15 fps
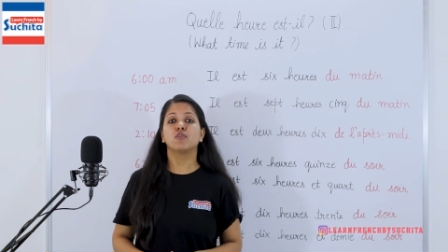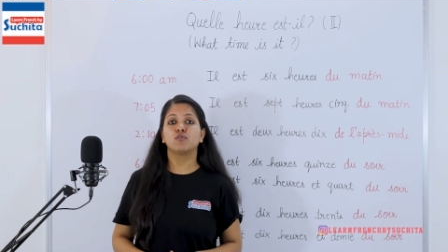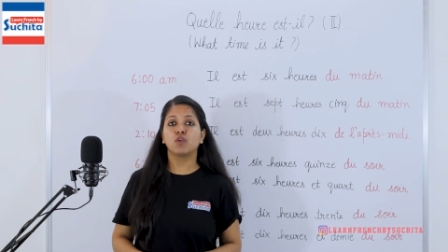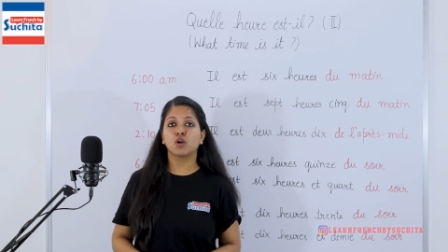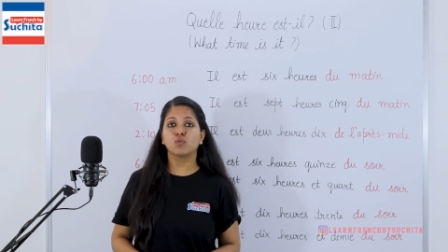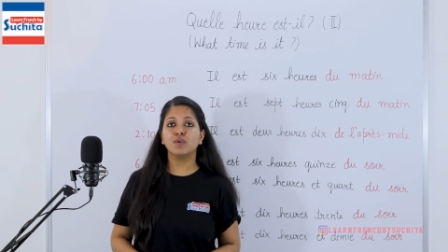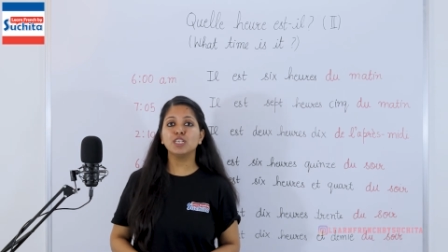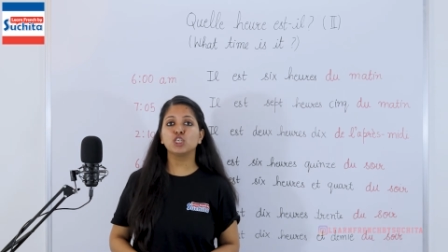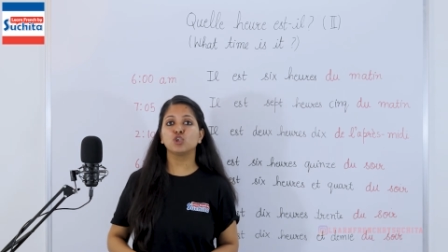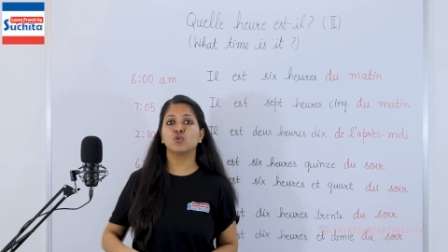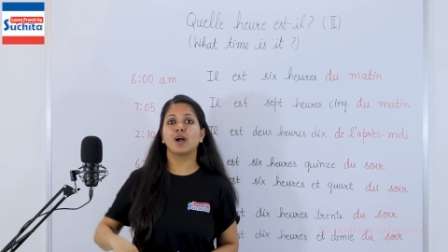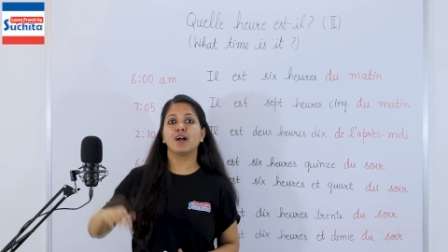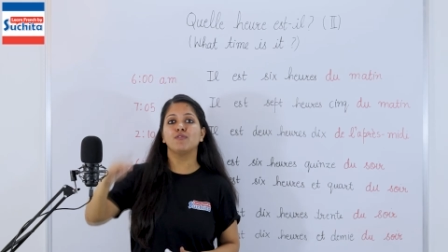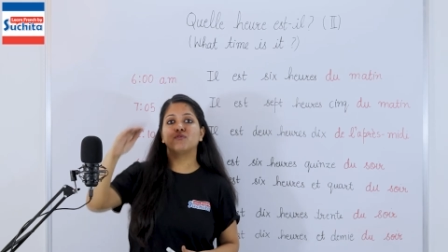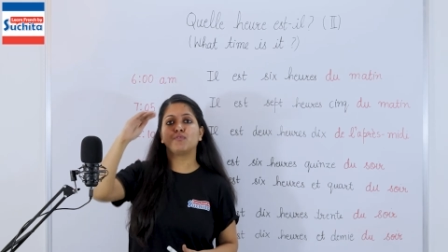for which
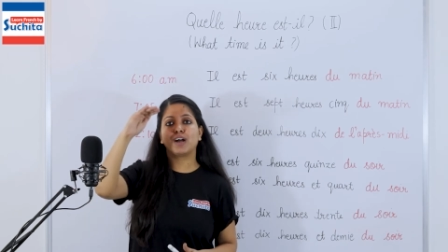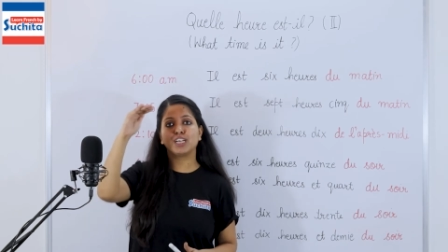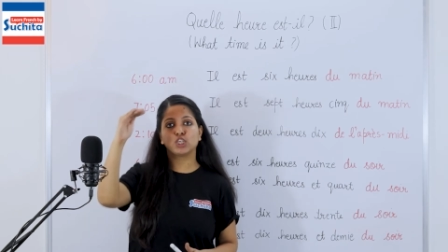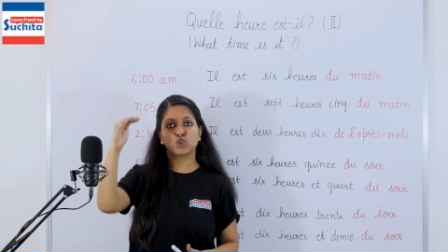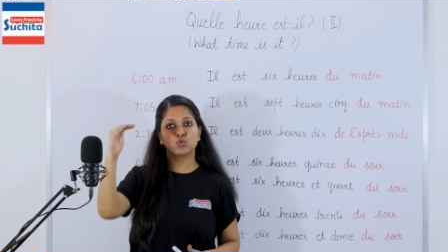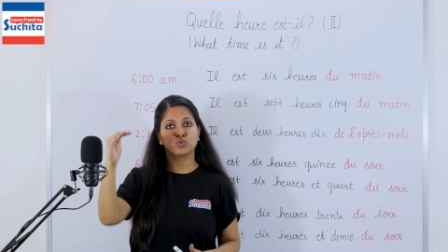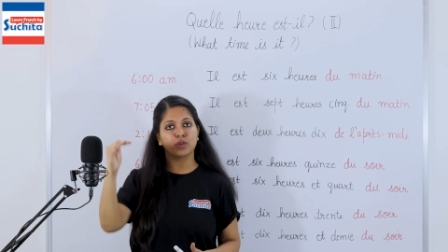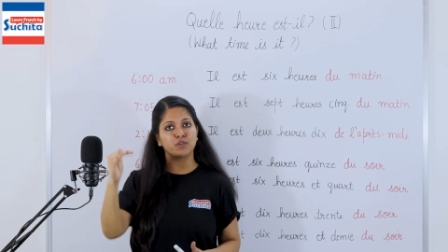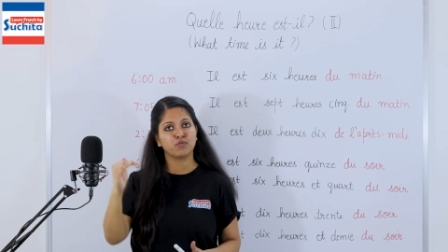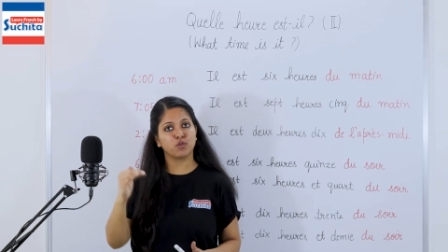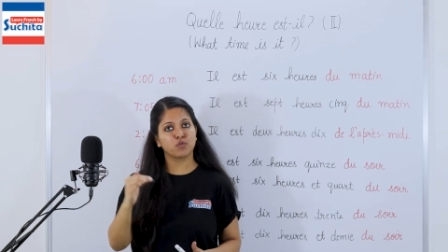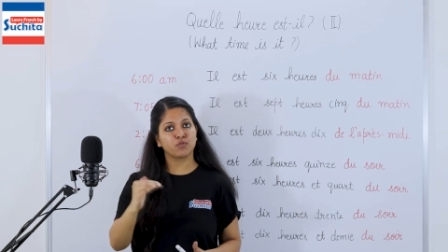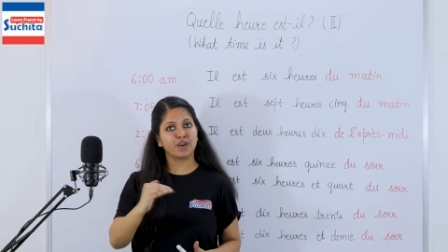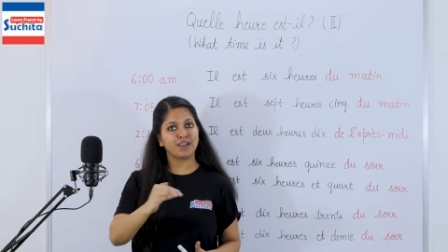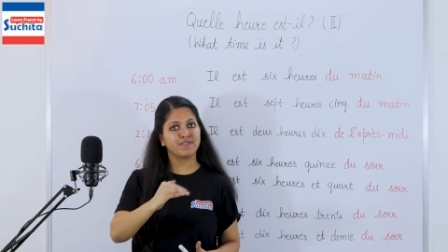you have 1, 2, 3,
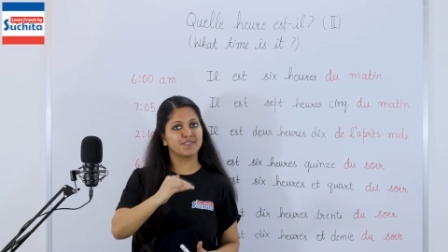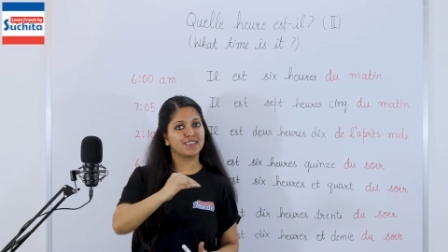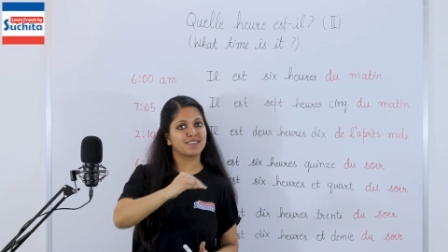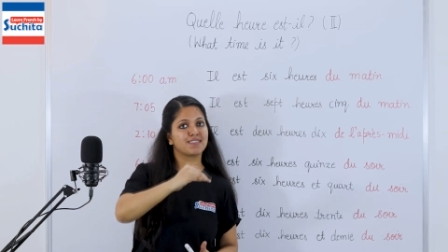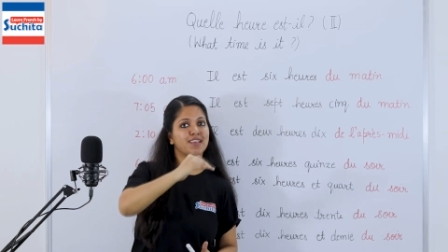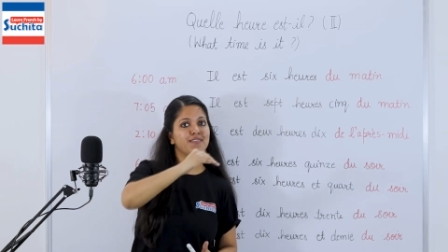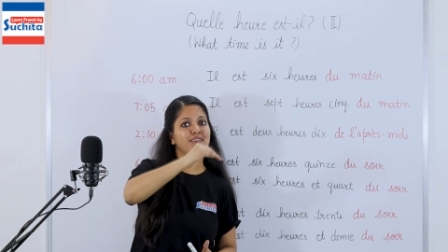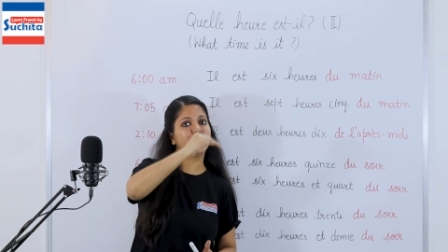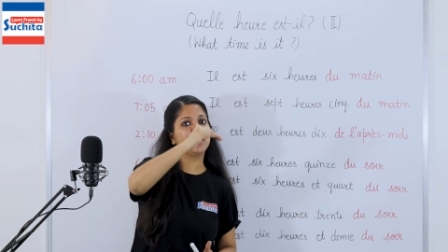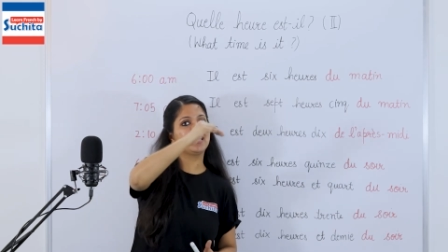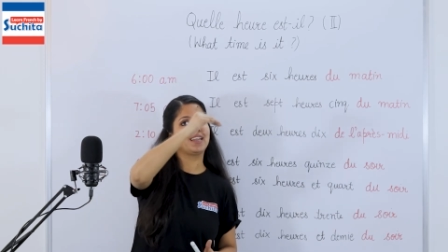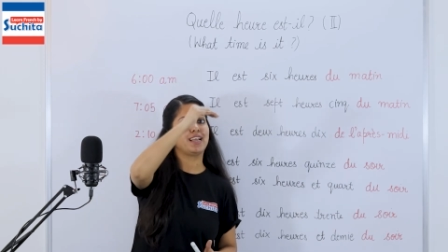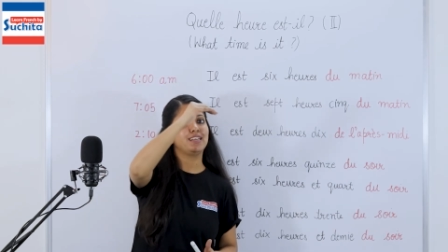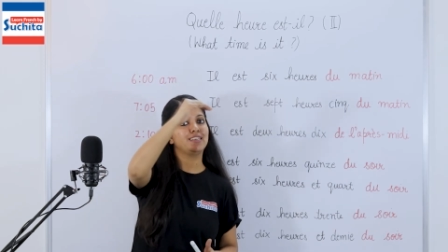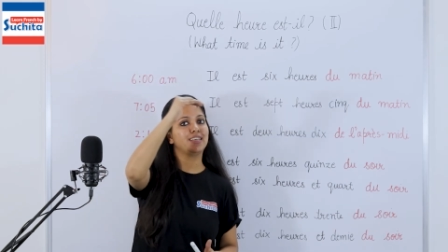4, 5, 6, 7,
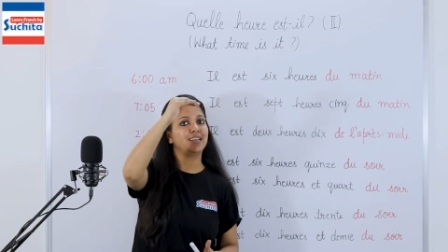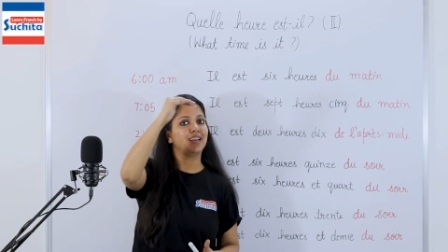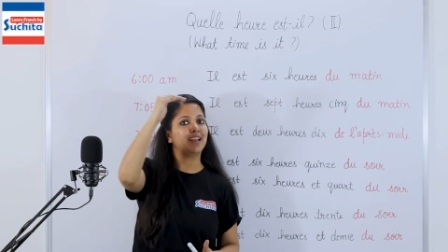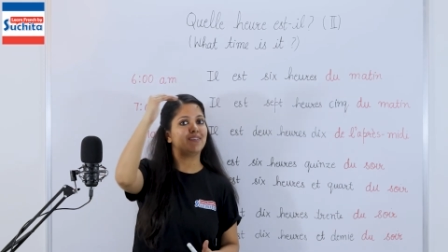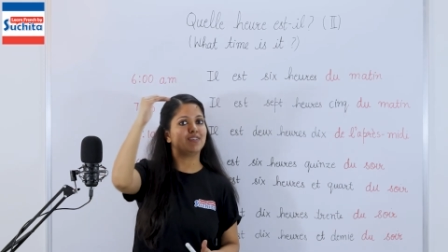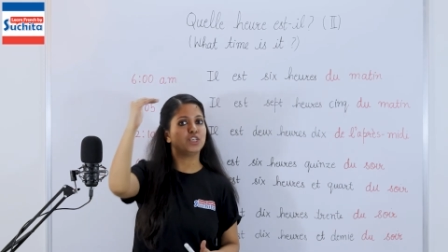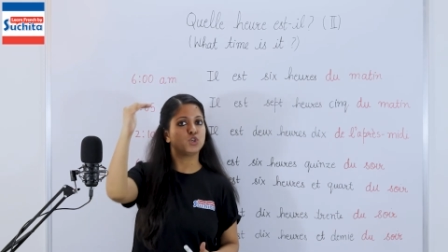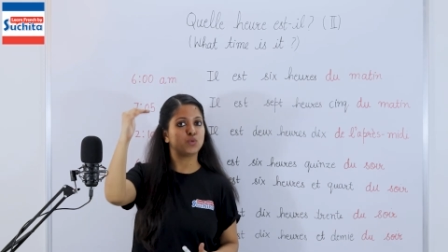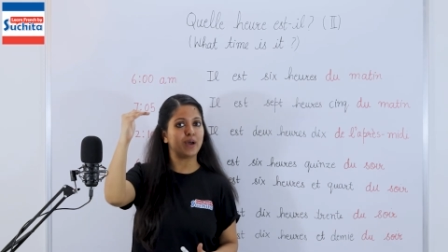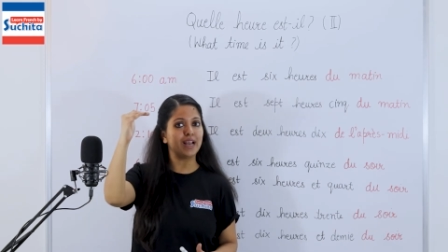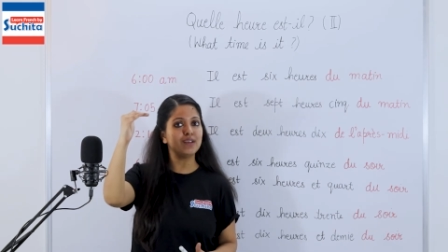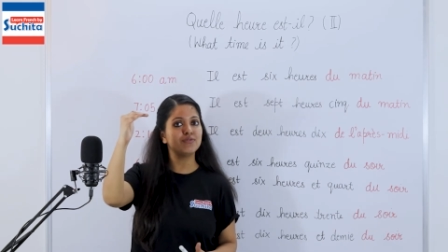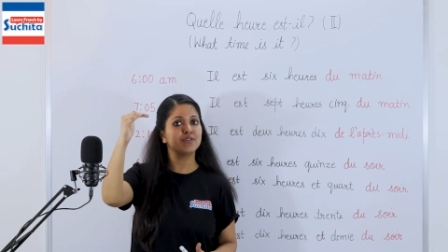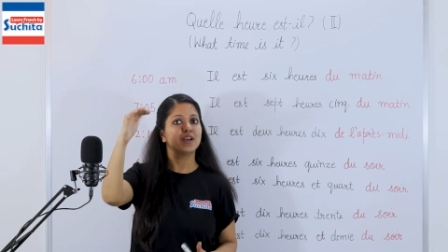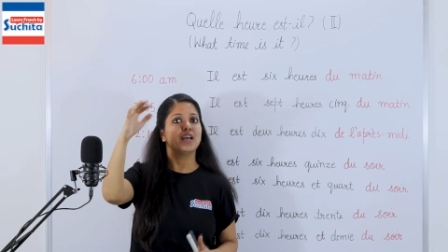8, 9, 10, 11,
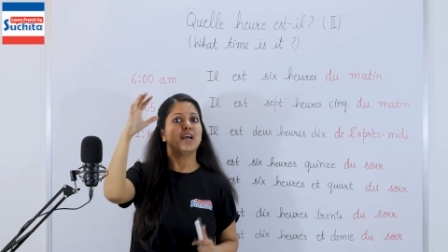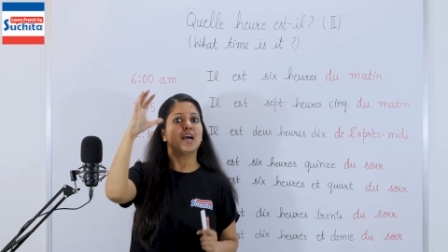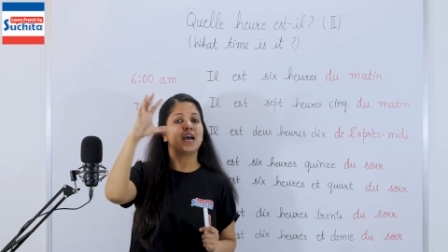12.